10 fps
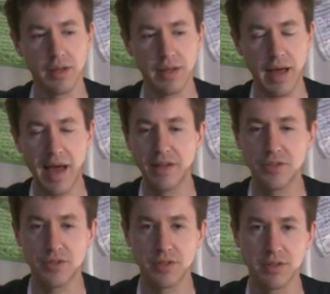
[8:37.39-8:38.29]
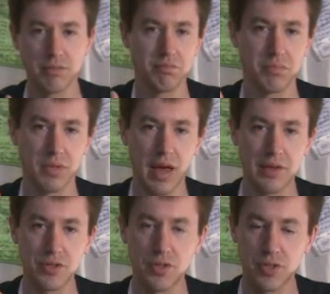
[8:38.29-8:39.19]
has
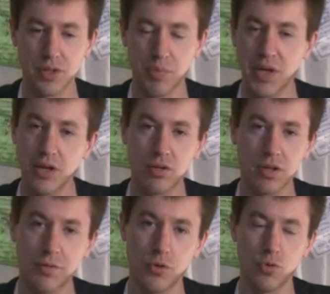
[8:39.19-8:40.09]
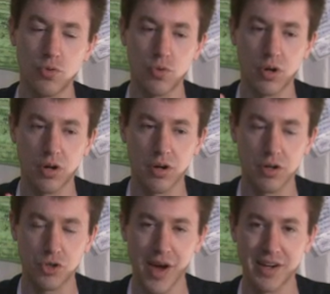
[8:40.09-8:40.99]
its appeal if you
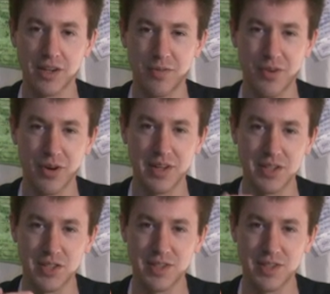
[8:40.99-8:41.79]
are attracted to very,